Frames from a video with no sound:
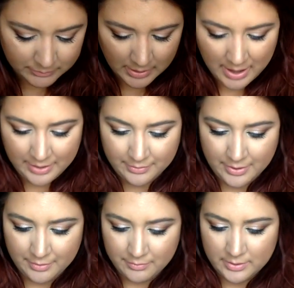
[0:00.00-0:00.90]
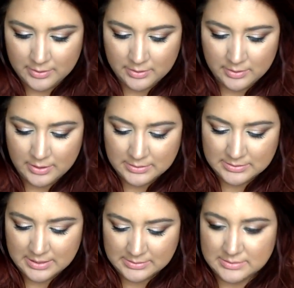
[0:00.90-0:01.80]
I don't know, it's
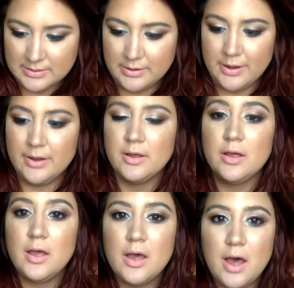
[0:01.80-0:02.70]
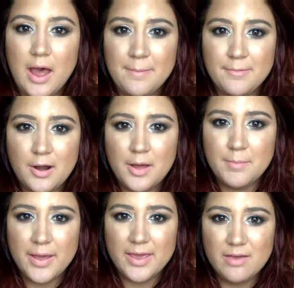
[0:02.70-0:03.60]
necessary. I brought
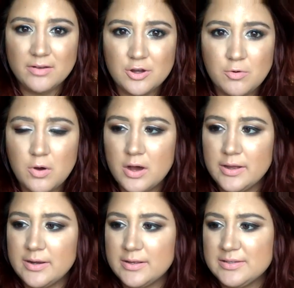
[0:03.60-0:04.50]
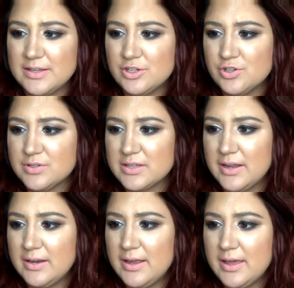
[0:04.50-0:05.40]
my Kevyn Aucoin Sensual Skin
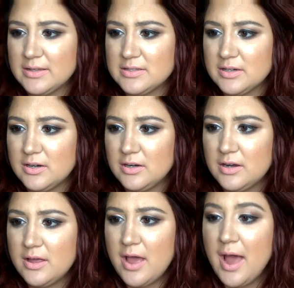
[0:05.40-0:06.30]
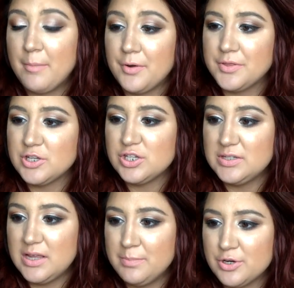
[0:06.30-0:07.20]
Enhancer. I brought the
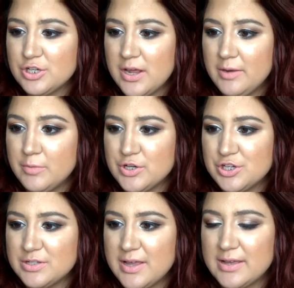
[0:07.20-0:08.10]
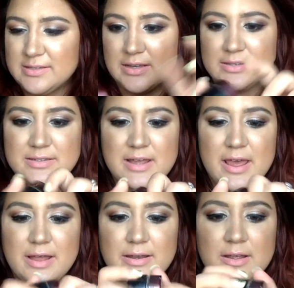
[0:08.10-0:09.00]
deeper shade, which is
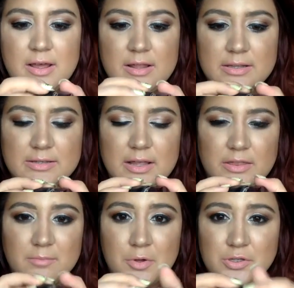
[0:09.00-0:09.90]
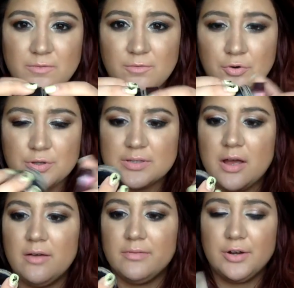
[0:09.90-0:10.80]
SX10. This is like the most fullest
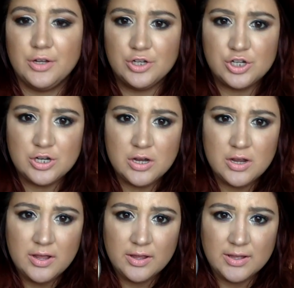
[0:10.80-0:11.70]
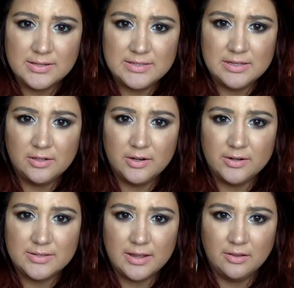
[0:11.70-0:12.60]
coverage concealer.
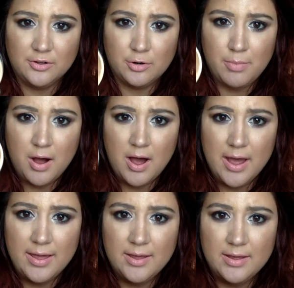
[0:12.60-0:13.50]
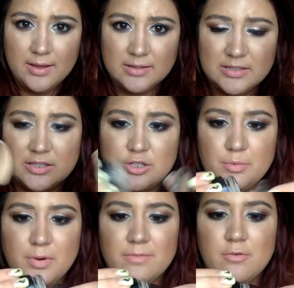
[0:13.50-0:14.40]
It's like a little pot. It's
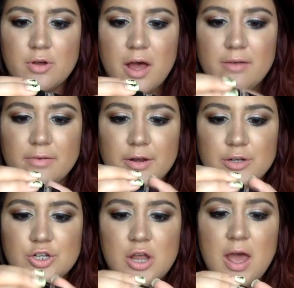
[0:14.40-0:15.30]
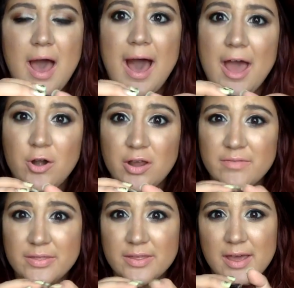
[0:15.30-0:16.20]
super full coverage. I don't
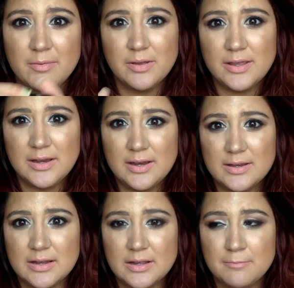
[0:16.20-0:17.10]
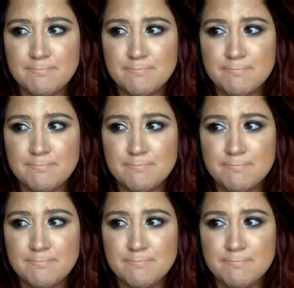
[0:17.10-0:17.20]
even think I really needed it.